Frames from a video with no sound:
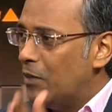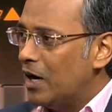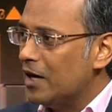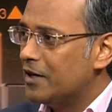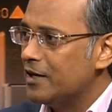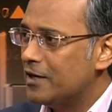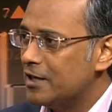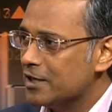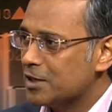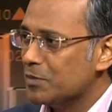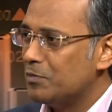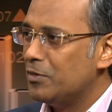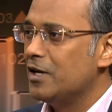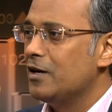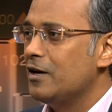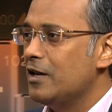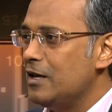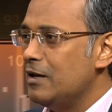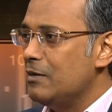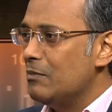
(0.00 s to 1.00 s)

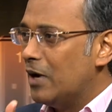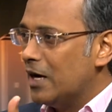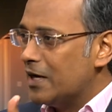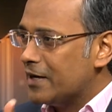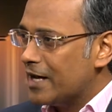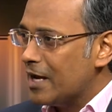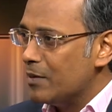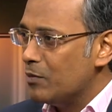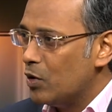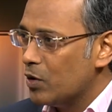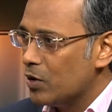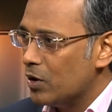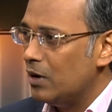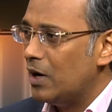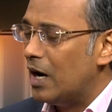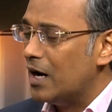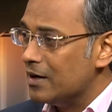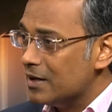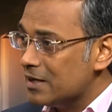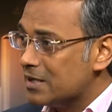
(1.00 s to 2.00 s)
multidisciplinary,
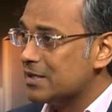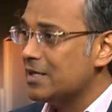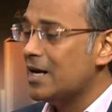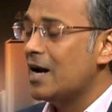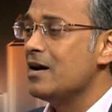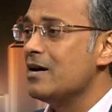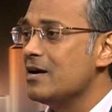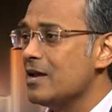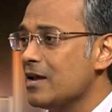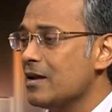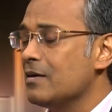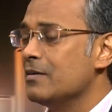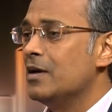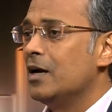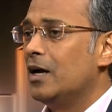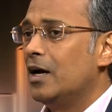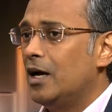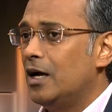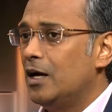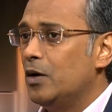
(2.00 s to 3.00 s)
multimodal understanding,
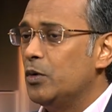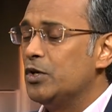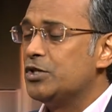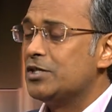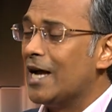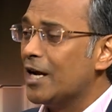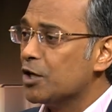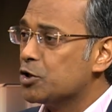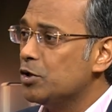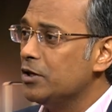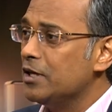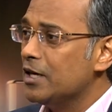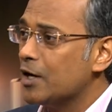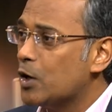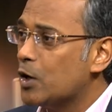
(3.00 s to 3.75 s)
which actually